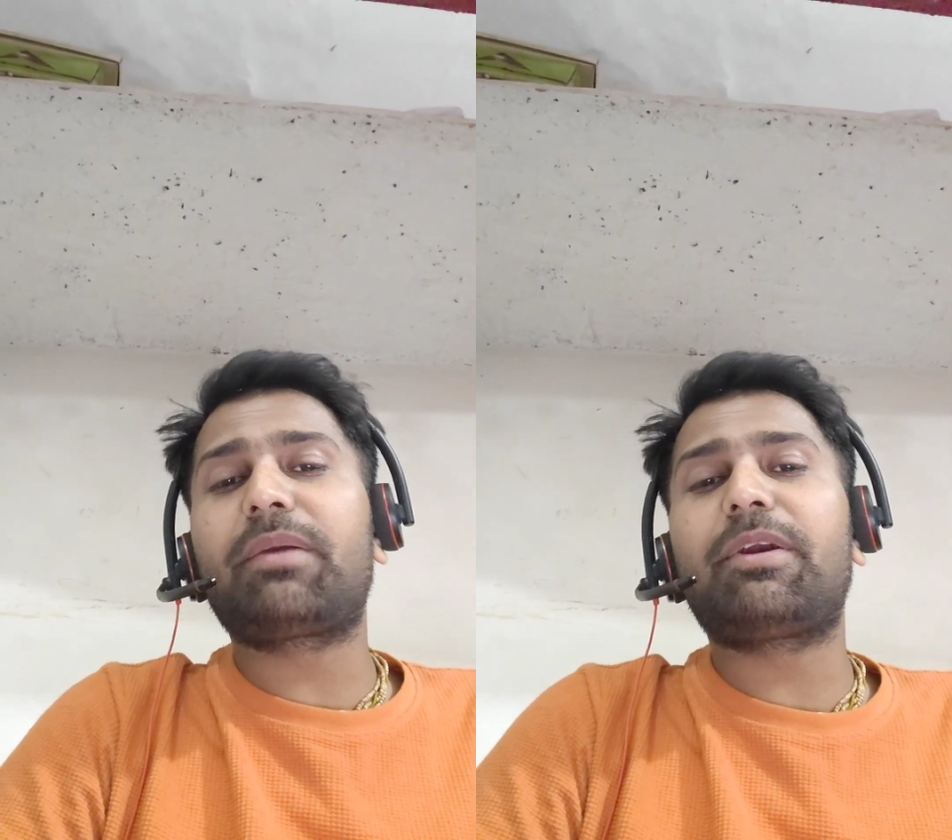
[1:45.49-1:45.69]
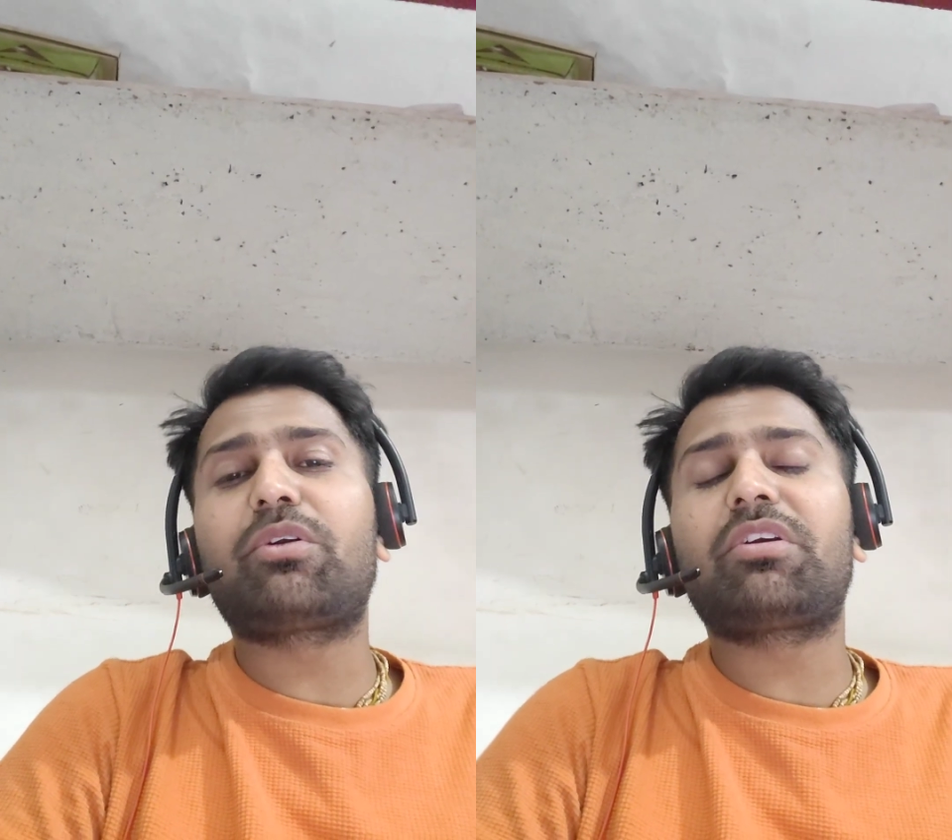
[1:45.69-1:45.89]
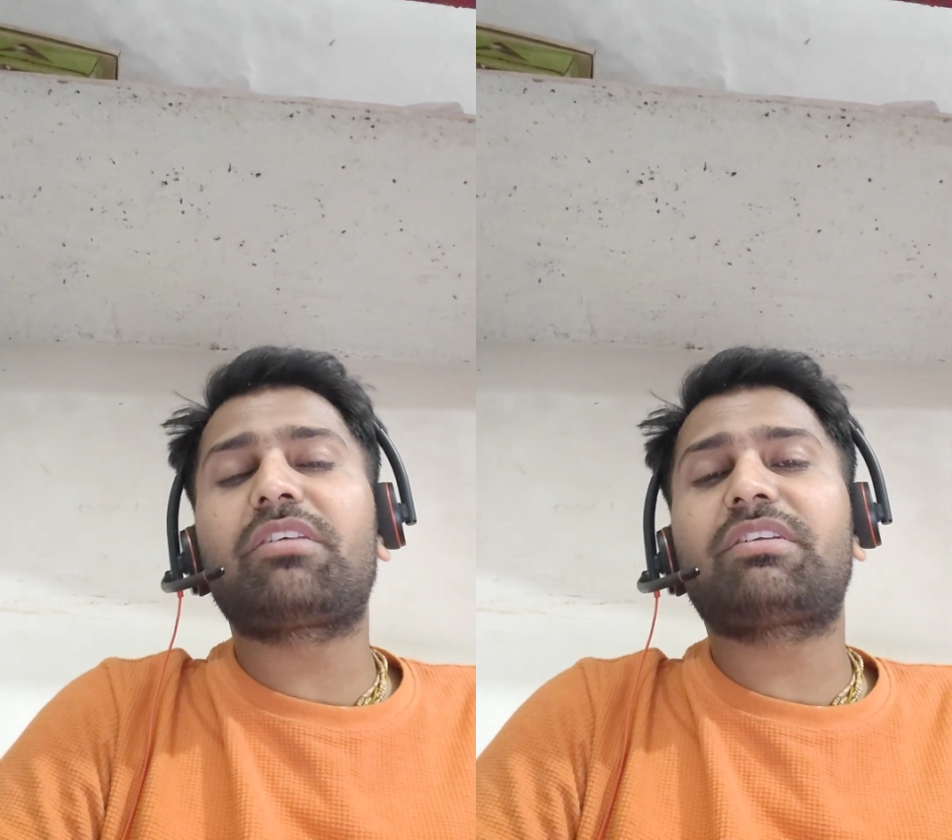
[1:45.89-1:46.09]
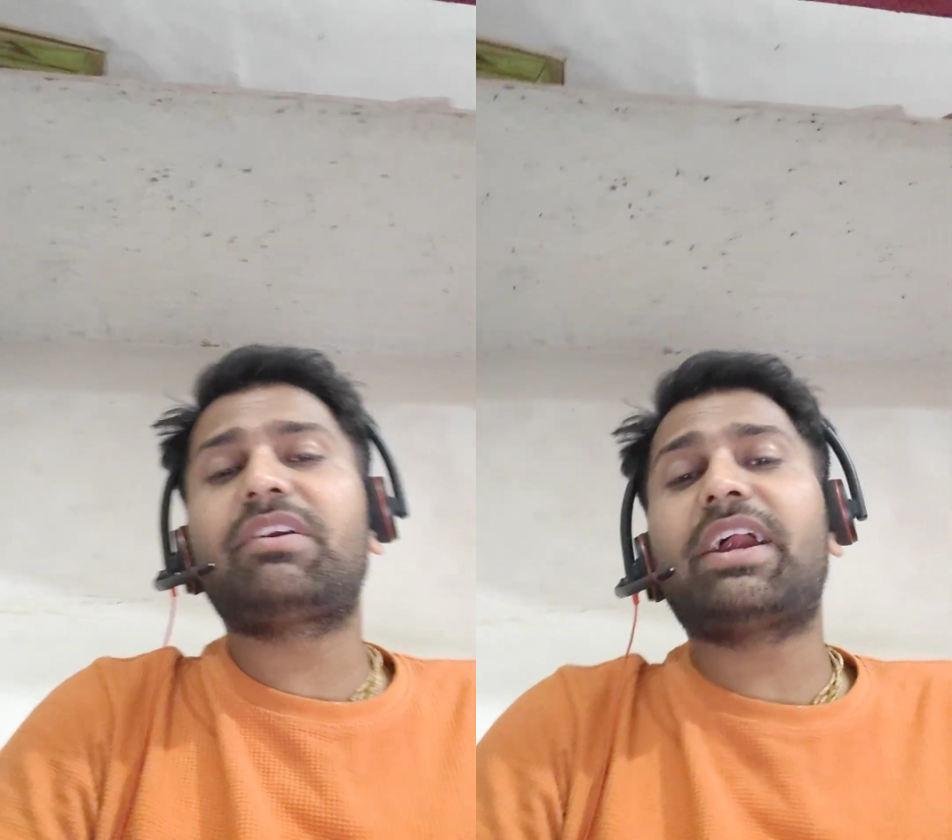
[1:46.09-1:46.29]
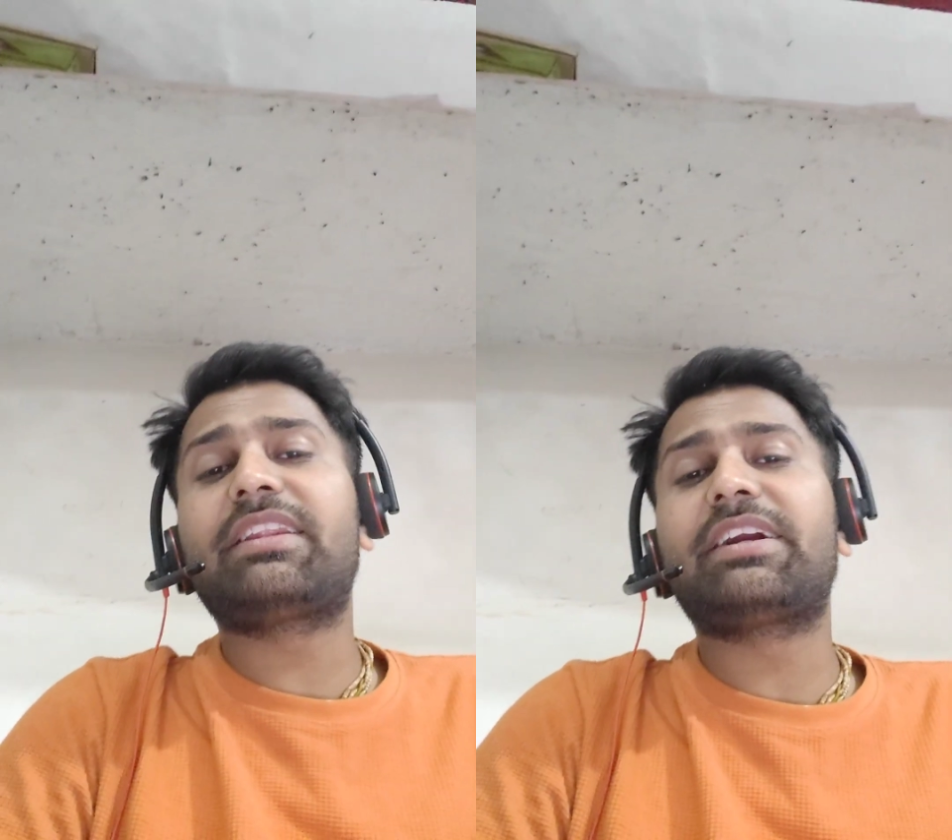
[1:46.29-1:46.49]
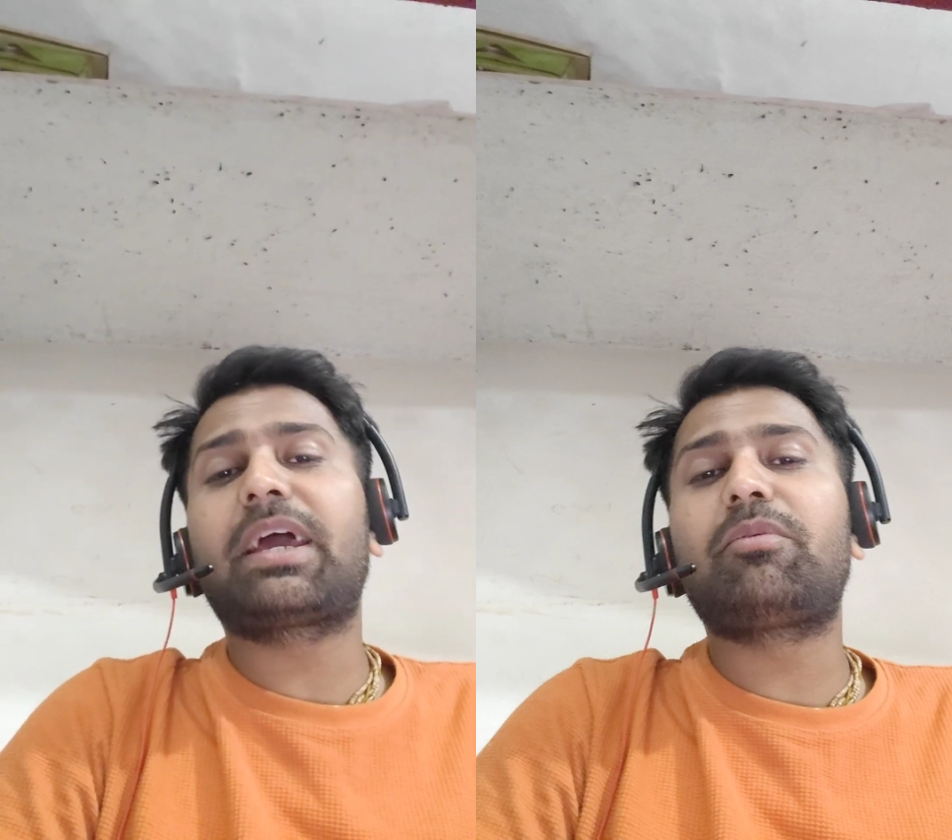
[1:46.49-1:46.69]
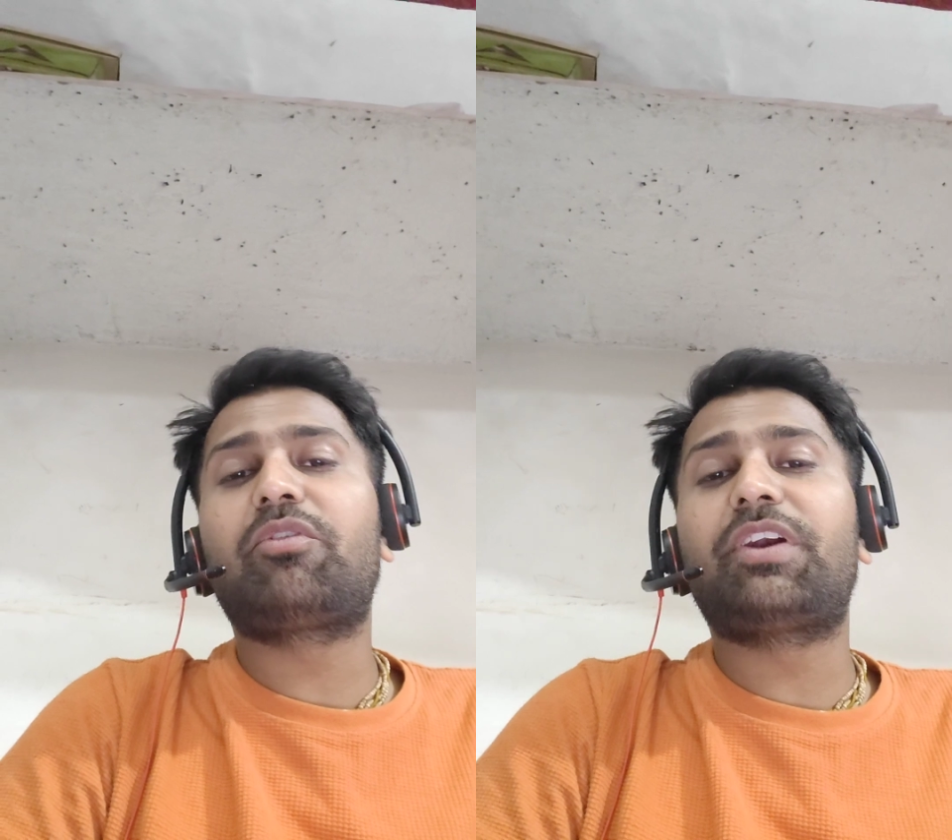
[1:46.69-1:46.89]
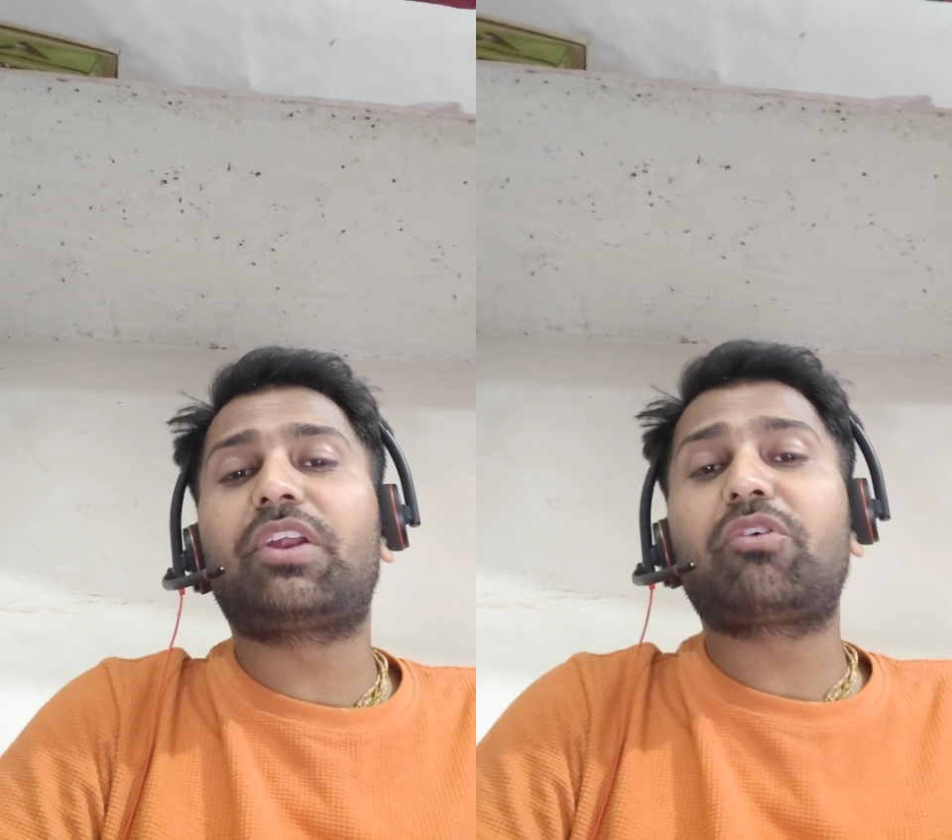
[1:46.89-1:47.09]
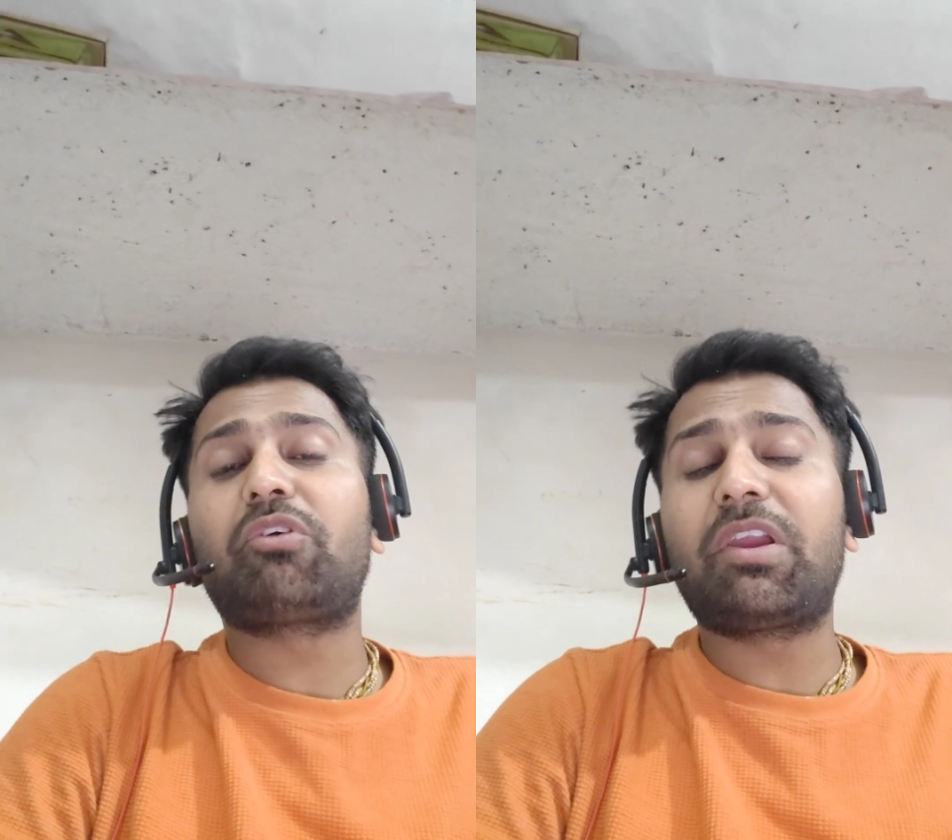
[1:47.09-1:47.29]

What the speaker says: able to understand at the time of interview.